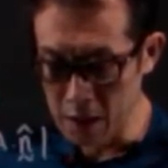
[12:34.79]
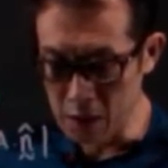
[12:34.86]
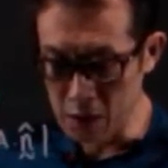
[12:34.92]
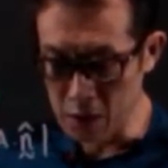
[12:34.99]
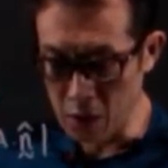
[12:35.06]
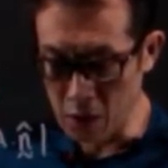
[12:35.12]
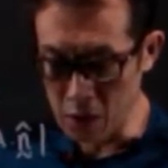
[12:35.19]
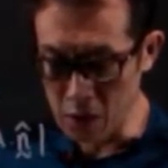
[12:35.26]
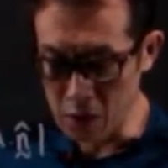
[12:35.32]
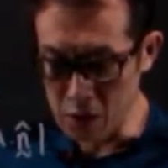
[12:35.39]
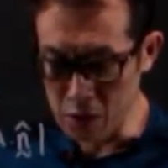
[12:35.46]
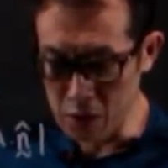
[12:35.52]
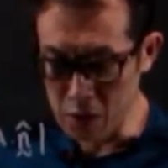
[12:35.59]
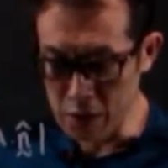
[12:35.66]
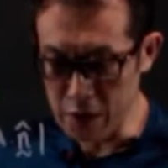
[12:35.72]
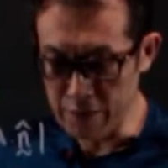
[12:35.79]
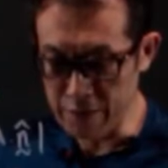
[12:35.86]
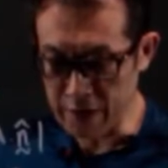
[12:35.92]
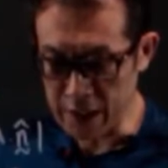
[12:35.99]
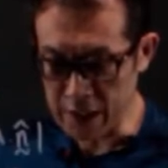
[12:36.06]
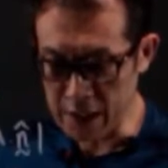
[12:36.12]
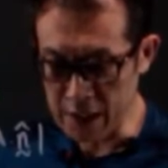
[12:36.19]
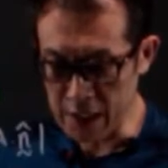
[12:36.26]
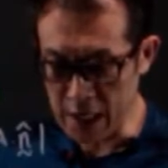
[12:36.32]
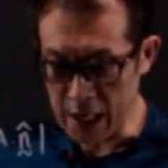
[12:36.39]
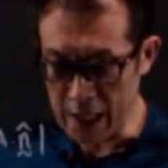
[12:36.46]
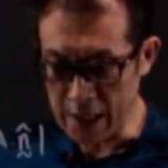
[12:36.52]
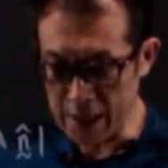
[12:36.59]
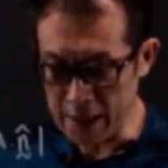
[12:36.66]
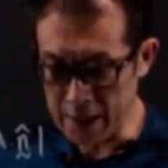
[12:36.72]
dot unit vector
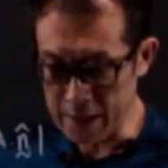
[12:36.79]
n,